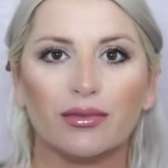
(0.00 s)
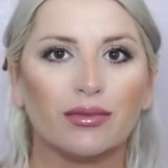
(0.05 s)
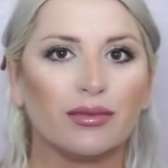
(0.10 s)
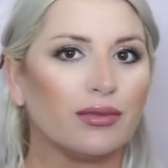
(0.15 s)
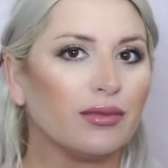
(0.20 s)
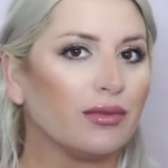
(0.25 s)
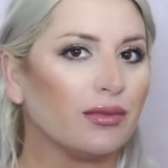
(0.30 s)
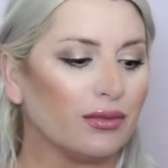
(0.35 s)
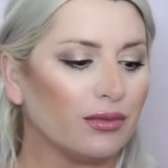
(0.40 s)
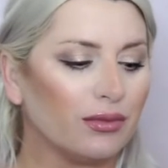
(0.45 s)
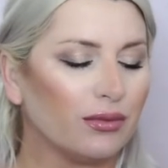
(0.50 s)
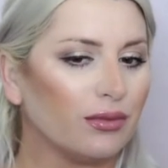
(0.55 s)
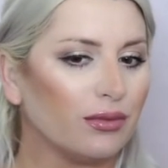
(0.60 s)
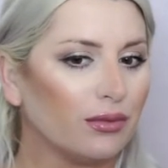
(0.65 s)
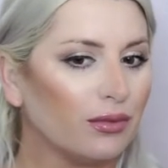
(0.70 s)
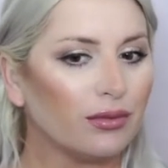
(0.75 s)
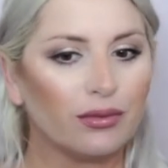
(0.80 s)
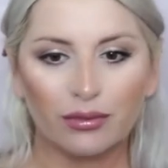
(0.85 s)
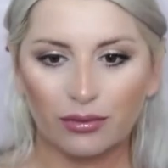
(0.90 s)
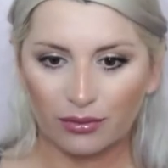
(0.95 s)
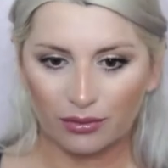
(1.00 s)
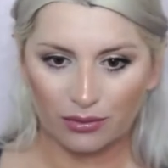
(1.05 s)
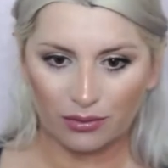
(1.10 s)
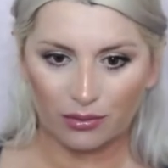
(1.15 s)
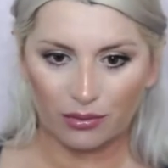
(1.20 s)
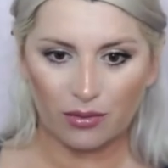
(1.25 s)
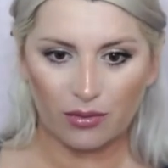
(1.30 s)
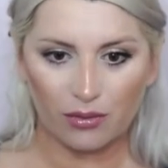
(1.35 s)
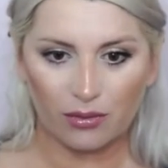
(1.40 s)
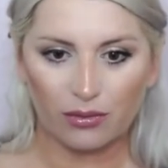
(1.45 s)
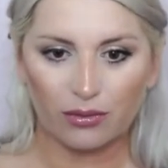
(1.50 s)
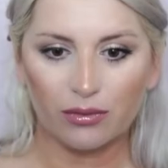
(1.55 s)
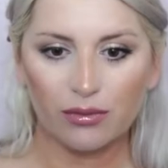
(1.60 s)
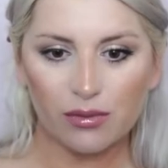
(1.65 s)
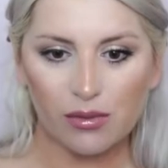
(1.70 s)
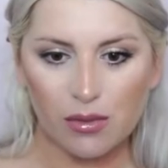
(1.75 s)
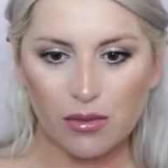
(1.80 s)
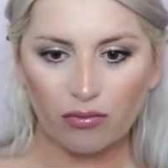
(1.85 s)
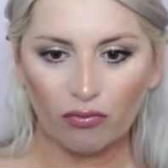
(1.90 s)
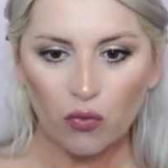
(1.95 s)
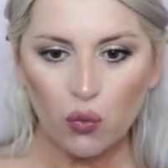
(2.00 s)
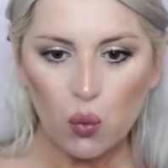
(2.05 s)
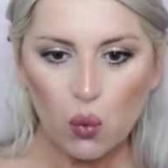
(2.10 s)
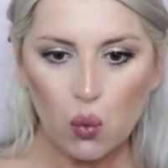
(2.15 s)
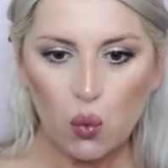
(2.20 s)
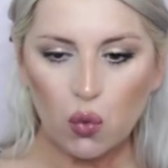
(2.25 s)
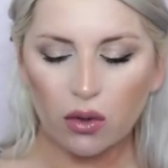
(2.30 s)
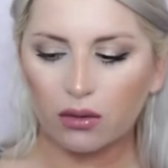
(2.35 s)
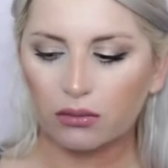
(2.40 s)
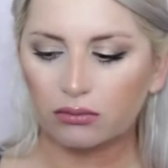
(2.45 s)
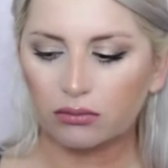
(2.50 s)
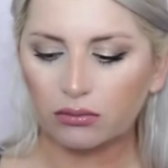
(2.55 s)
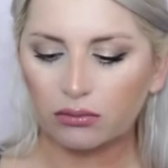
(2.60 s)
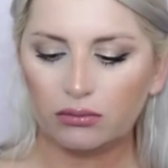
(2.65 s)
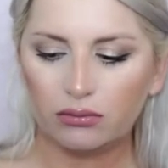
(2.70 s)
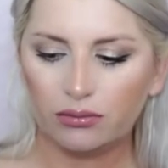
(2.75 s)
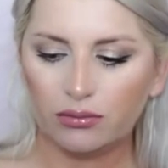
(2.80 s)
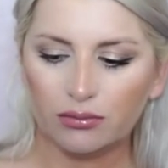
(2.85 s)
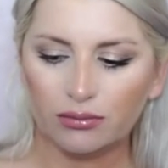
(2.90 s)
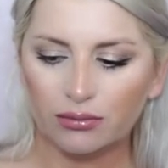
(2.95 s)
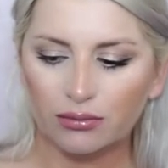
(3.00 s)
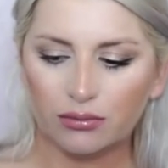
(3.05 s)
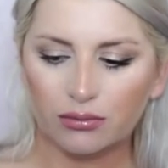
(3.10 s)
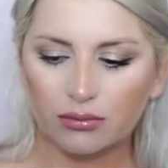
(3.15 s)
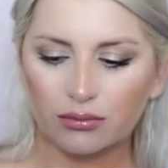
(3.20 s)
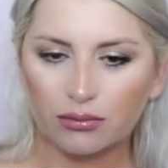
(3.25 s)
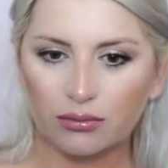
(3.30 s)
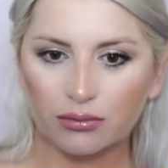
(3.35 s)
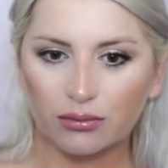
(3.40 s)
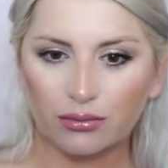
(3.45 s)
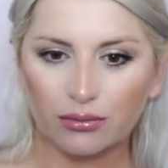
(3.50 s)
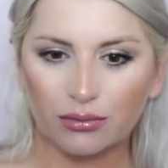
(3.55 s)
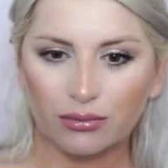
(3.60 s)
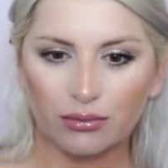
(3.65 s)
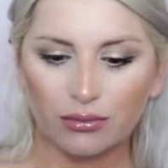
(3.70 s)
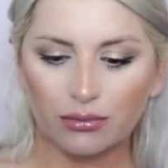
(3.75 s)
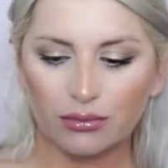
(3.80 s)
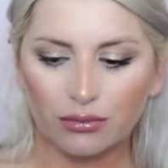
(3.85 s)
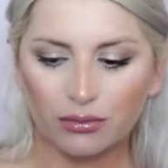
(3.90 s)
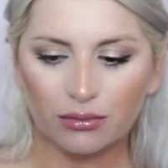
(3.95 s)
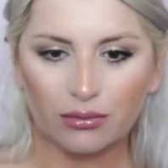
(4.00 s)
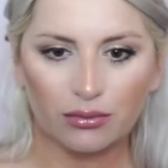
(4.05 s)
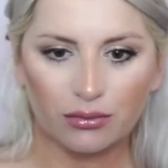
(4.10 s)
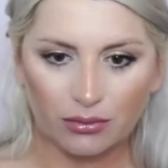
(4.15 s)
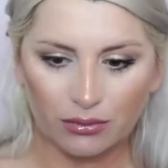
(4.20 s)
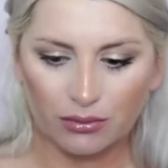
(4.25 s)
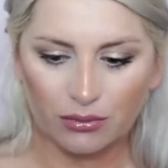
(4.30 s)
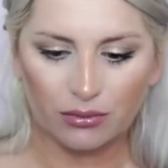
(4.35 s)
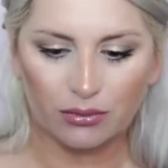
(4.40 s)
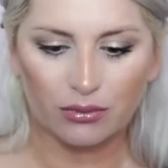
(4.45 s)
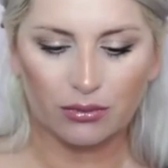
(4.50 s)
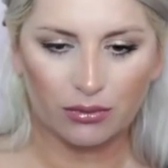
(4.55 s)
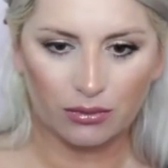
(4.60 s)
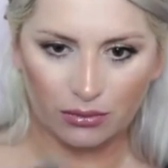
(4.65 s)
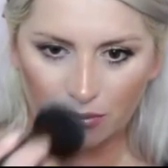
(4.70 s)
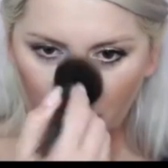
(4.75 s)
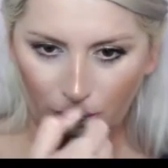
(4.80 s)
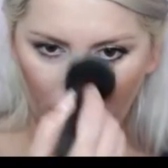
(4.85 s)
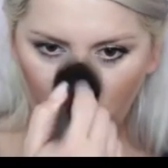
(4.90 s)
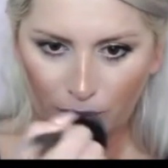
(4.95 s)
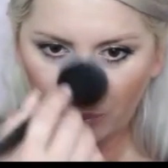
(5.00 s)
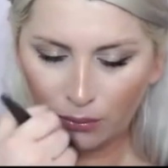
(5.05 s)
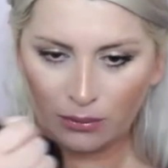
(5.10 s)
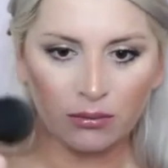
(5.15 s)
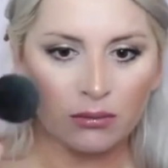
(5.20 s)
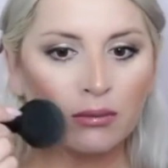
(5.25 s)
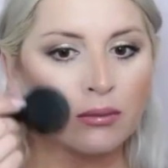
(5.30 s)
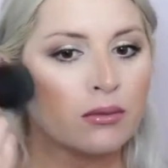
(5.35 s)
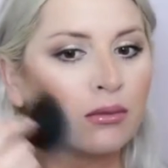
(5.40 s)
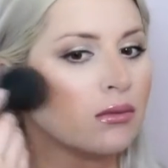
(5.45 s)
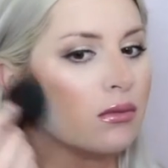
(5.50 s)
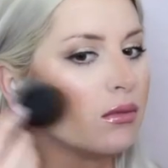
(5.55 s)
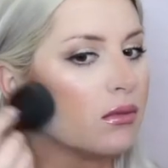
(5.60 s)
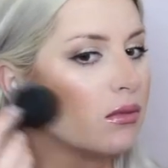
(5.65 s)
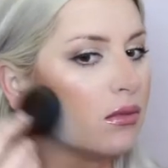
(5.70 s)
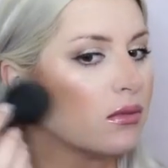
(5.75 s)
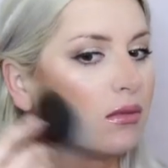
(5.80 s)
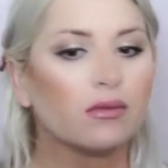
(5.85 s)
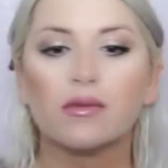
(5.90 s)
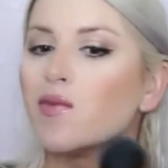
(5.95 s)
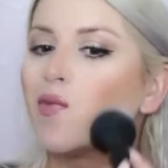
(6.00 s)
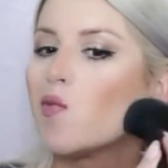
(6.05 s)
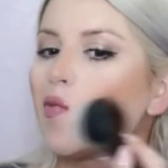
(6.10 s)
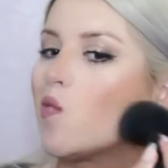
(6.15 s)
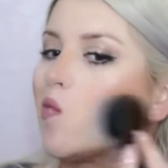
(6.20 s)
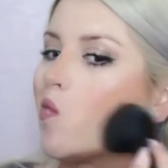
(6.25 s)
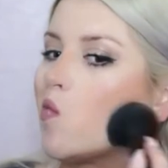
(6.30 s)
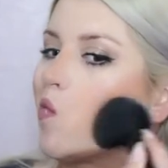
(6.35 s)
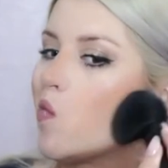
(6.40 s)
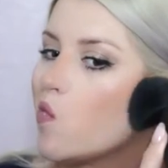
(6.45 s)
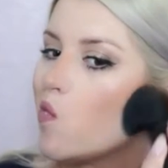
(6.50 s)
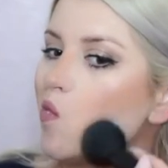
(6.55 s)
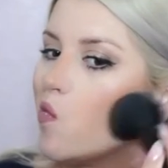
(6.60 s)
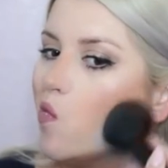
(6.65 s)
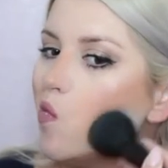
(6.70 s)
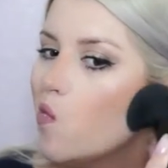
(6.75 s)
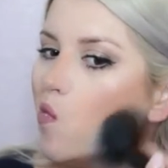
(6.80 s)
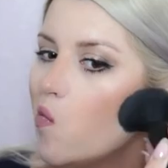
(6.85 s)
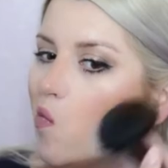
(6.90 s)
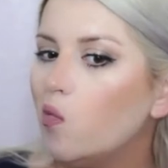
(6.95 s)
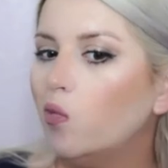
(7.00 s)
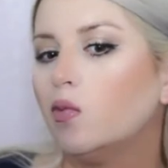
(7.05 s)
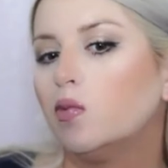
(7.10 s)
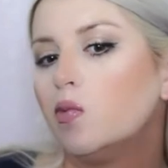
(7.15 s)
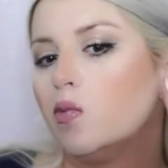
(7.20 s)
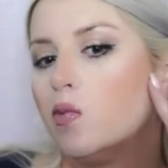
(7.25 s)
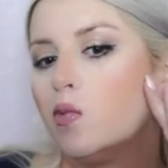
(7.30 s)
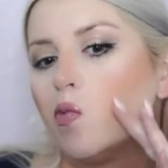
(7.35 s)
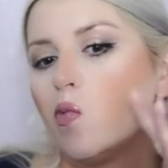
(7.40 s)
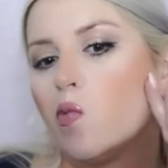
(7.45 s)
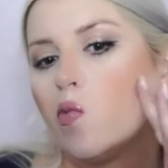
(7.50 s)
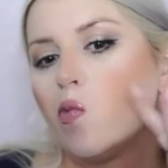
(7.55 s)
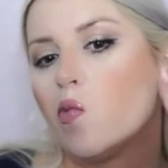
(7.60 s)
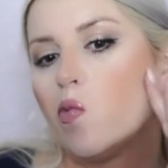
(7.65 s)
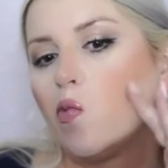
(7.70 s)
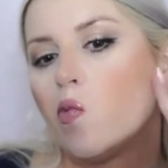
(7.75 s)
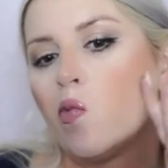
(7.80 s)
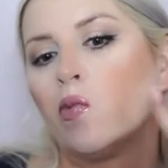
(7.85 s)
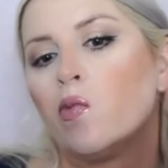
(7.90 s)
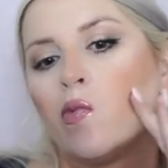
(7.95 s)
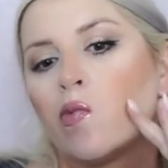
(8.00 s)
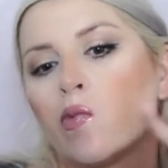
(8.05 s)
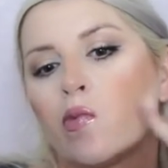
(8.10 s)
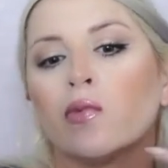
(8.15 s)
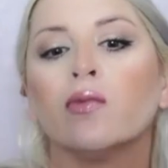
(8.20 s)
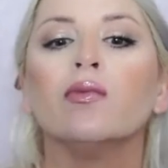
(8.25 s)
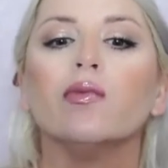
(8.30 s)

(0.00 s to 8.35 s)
So contouring always made me feel more confident in helping me feel like my shape of my face is overall just even.